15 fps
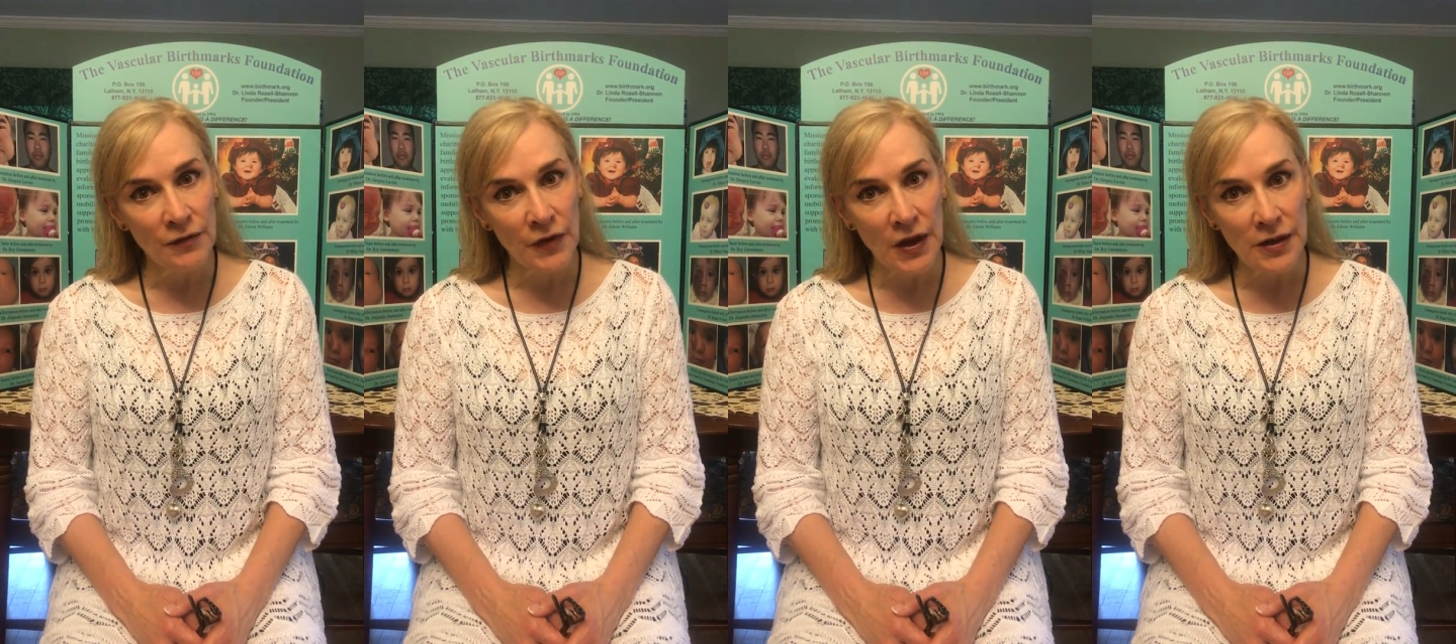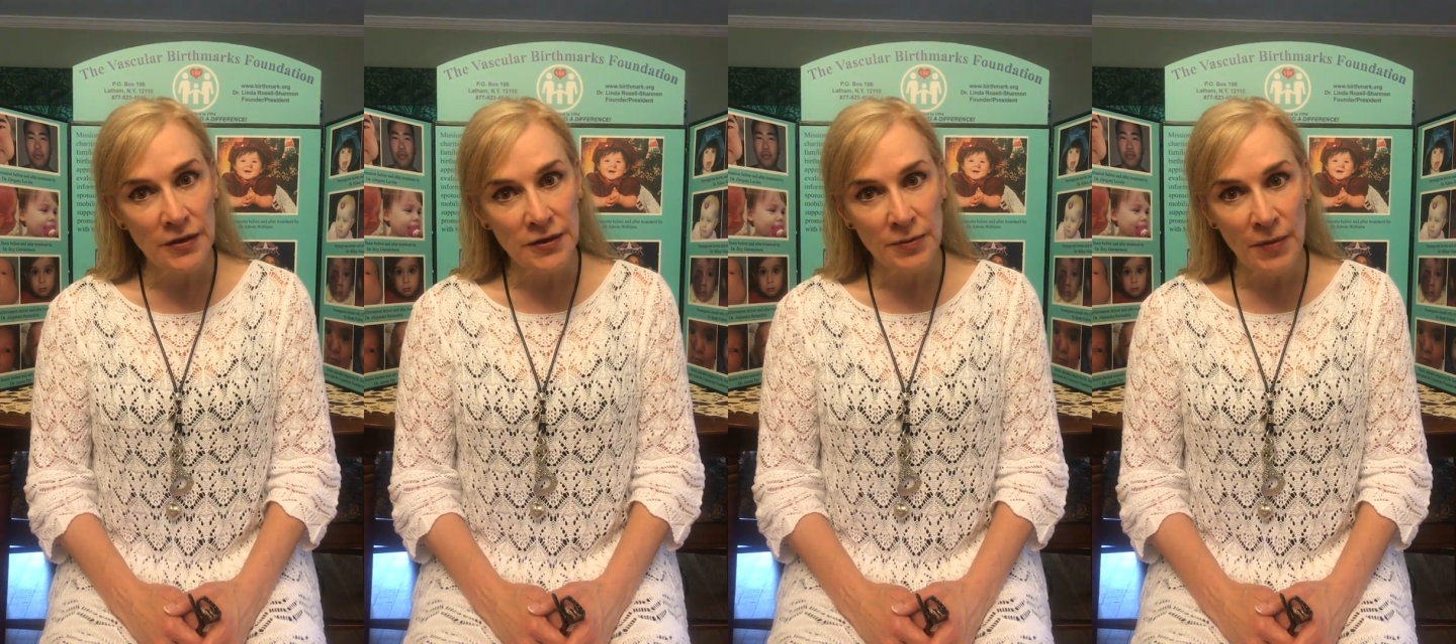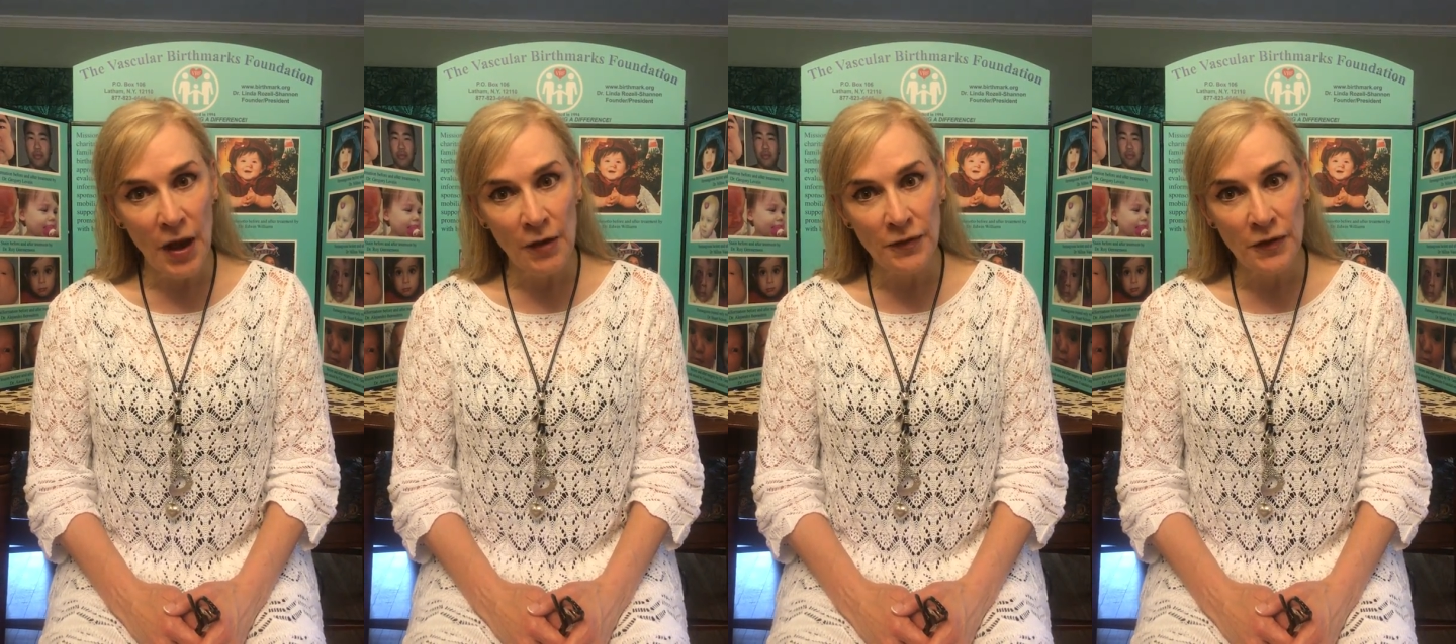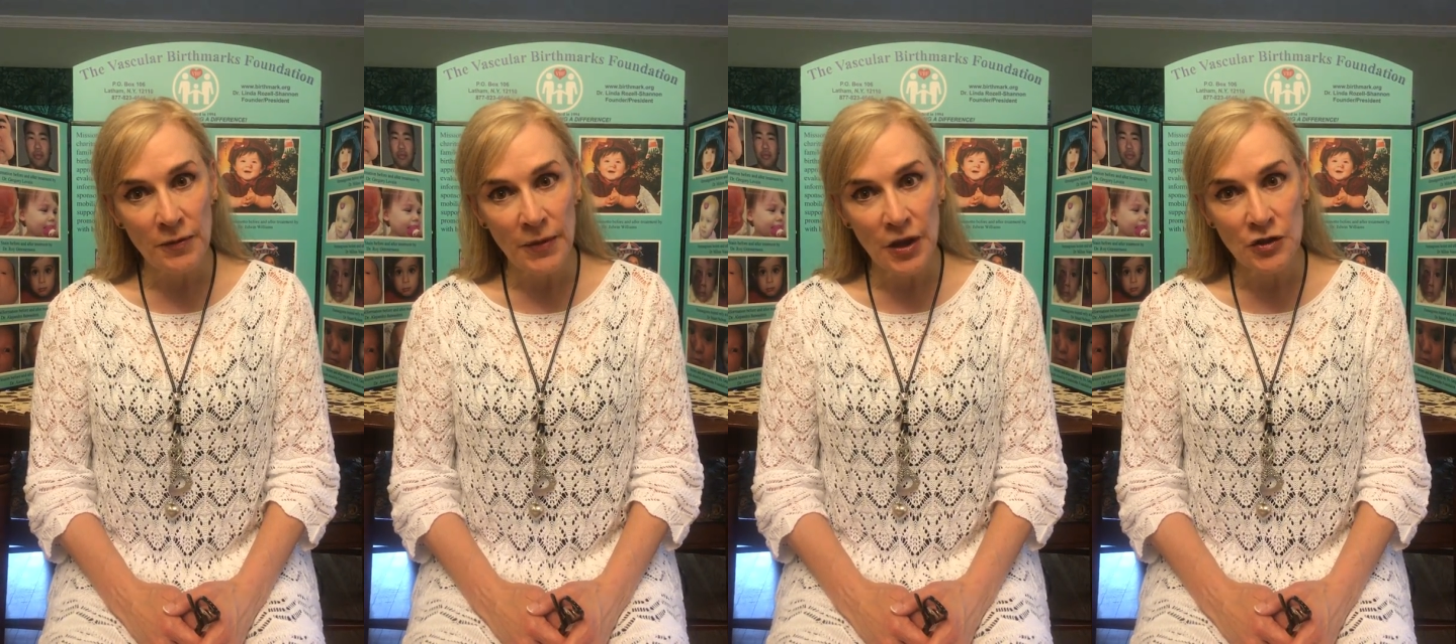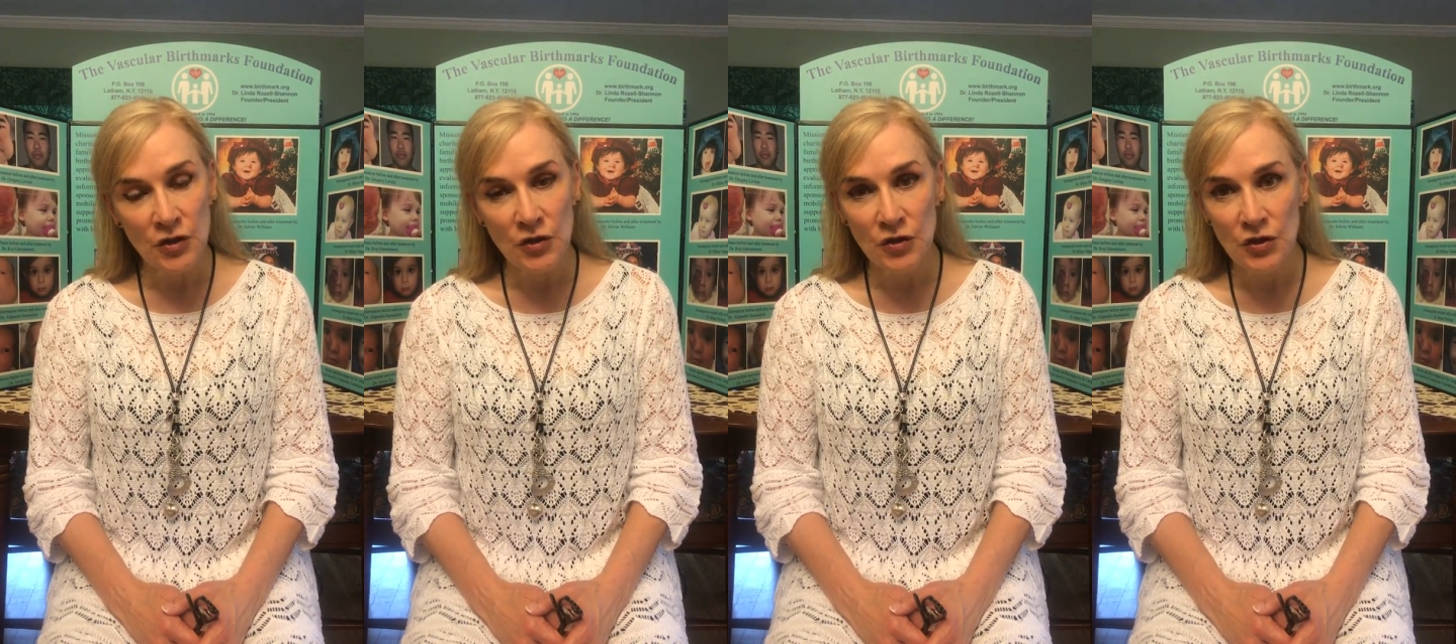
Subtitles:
venous malformations